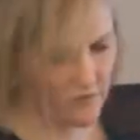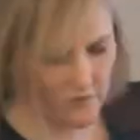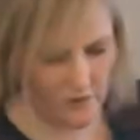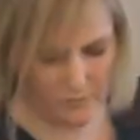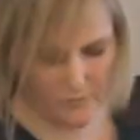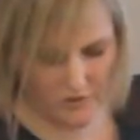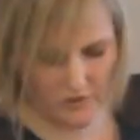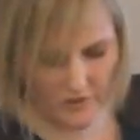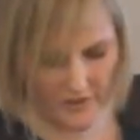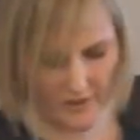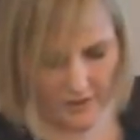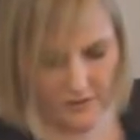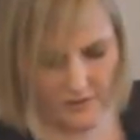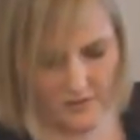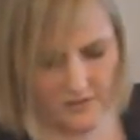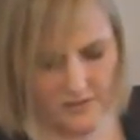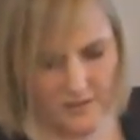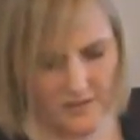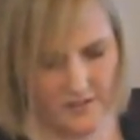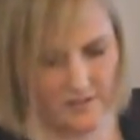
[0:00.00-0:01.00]
of
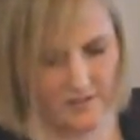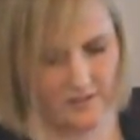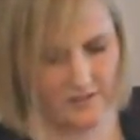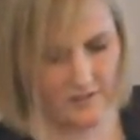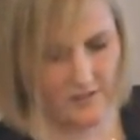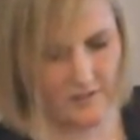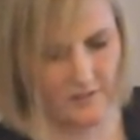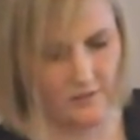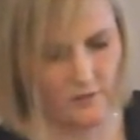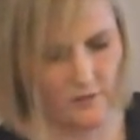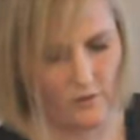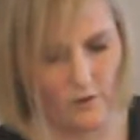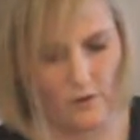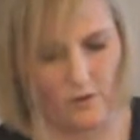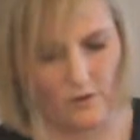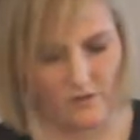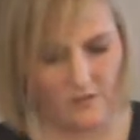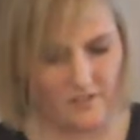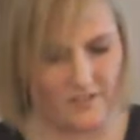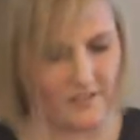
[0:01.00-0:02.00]
cryptocurrencies and,
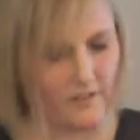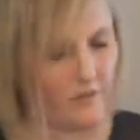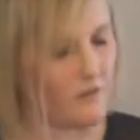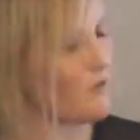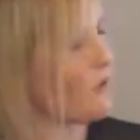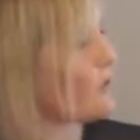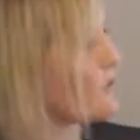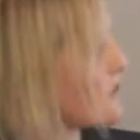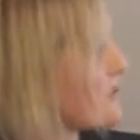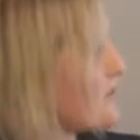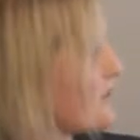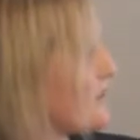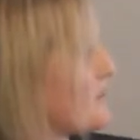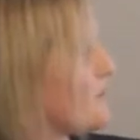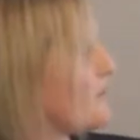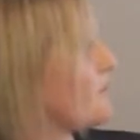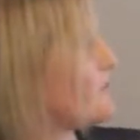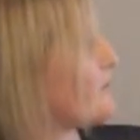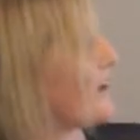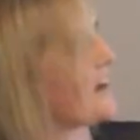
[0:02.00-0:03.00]
you know, alternative